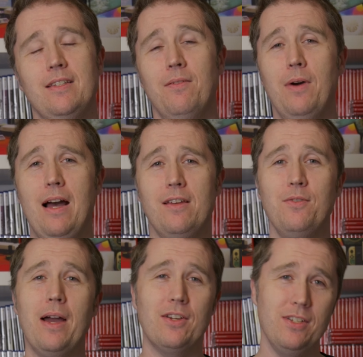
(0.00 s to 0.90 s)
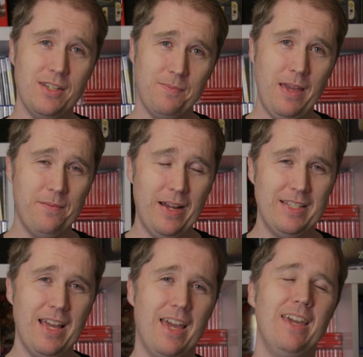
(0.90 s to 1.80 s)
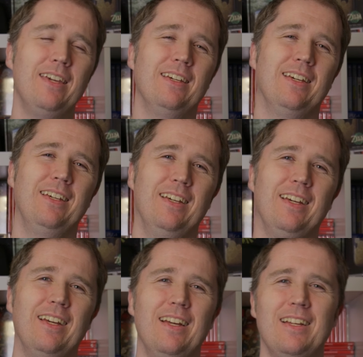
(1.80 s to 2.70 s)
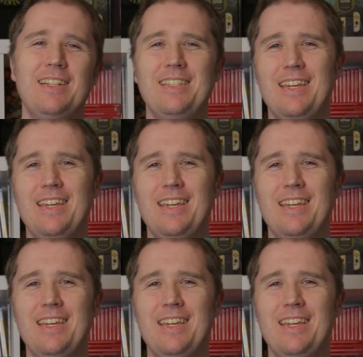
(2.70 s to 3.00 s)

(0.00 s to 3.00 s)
I said, wow, you actually just made my day. Because